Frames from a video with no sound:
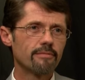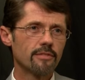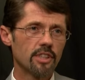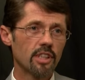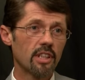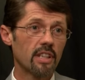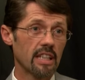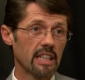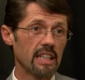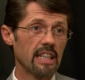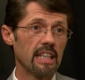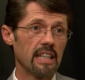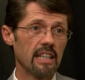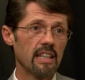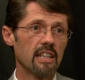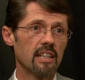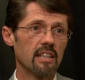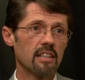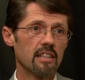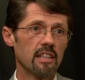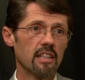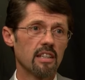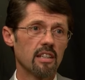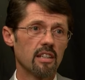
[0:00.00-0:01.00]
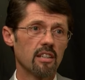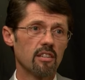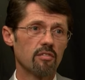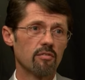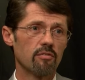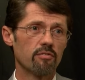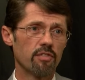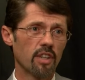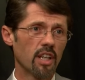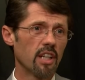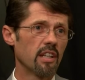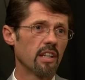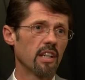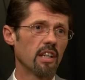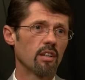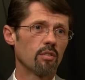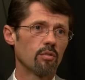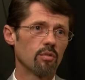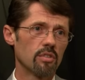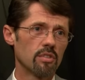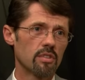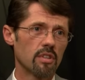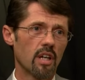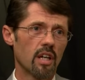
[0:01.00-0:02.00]
took a hit and
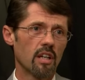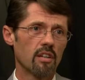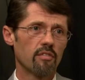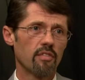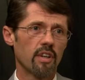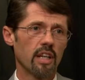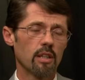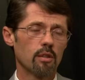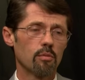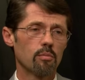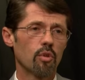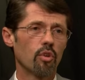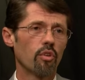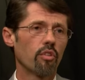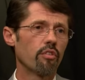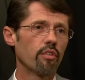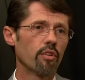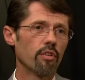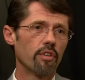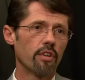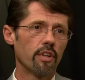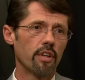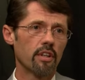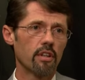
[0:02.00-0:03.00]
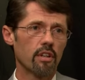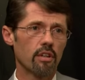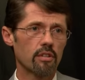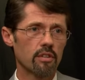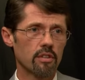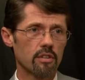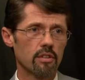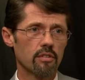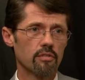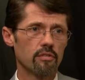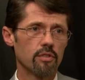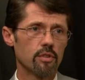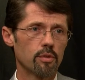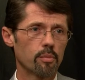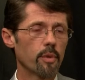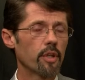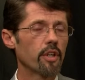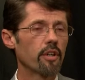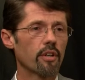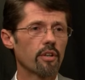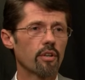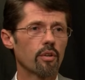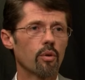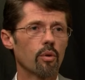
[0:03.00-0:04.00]
funding was not available through the Clerk of
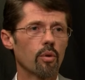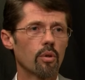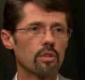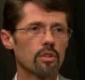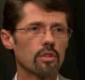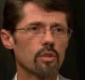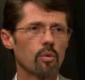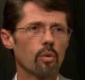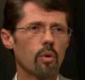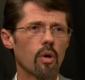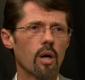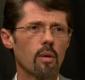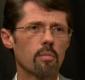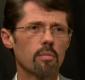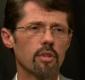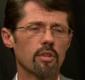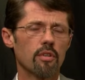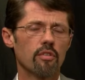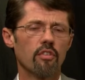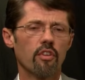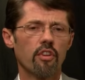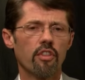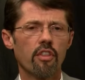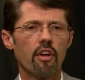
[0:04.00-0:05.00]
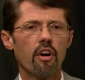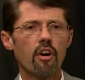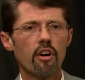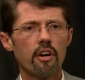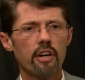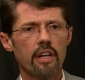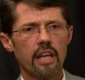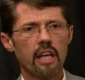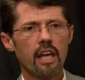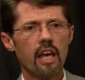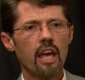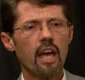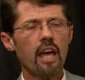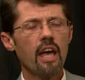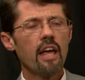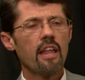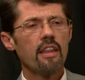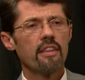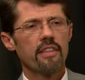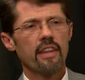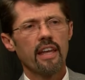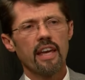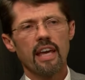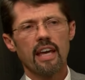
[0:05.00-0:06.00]
Superior Court's Cooperative Authority,
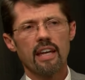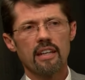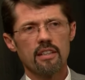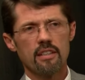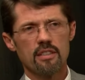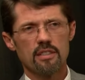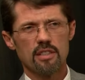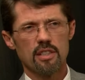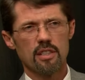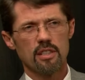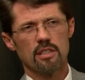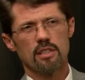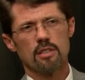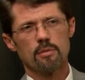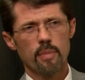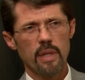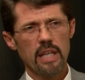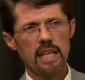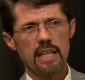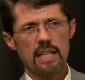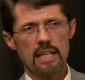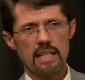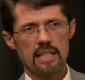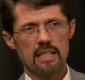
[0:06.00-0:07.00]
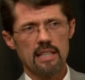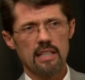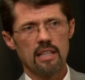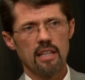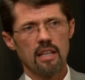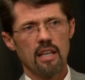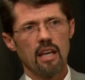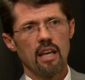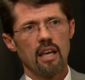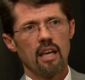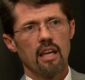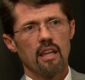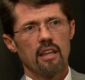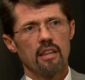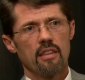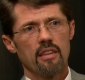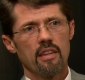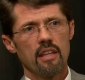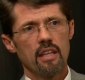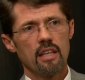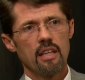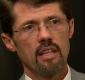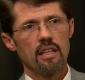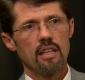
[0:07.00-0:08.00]
they had to suspend
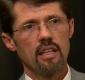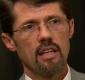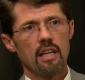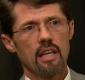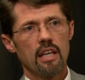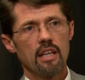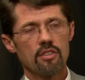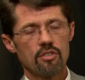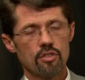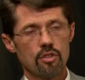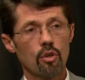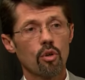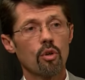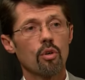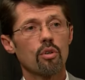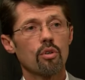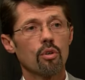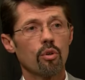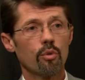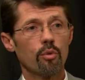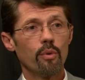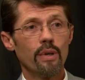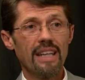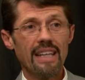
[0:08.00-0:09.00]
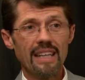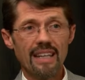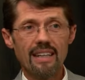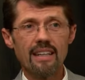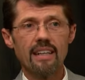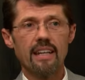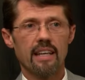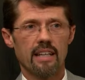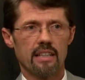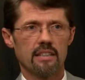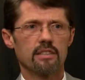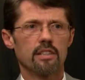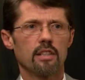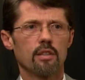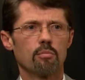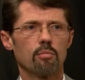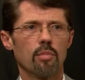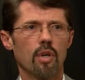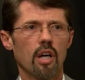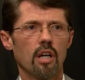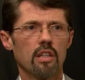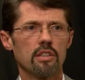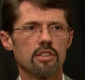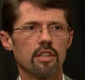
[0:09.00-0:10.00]
the historical reindexing
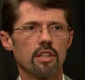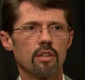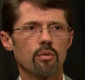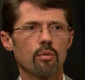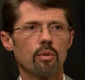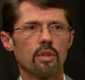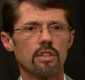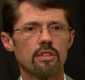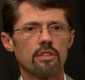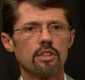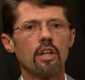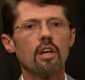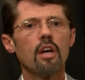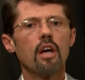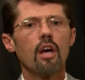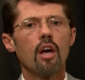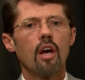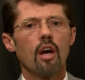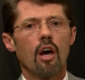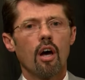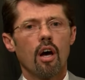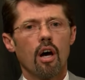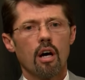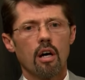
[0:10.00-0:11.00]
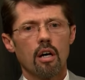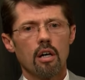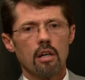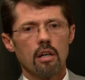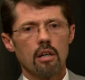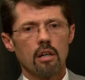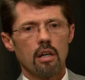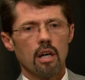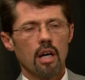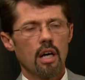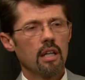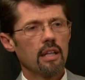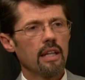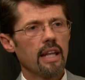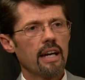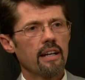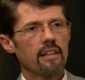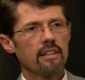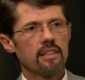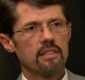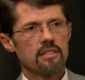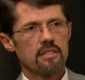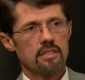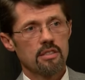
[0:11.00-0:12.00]
project, which
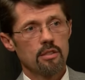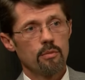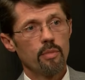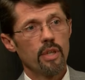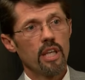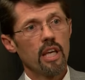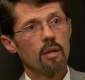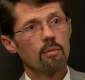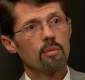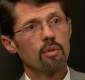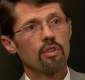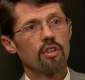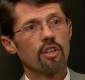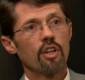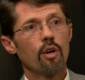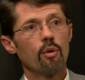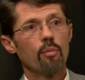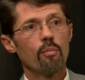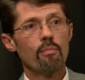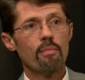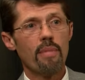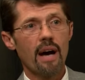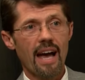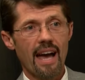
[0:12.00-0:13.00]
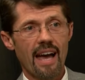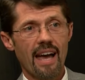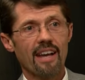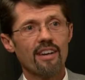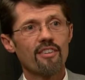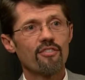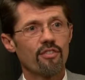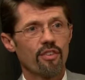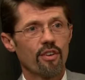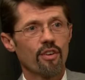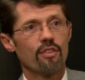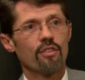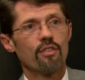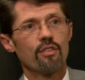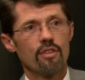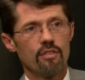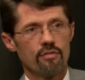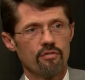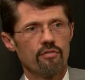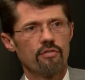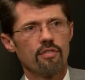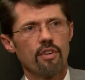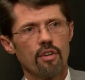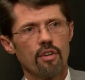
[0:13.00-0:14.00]
allowed us to be able to go back further and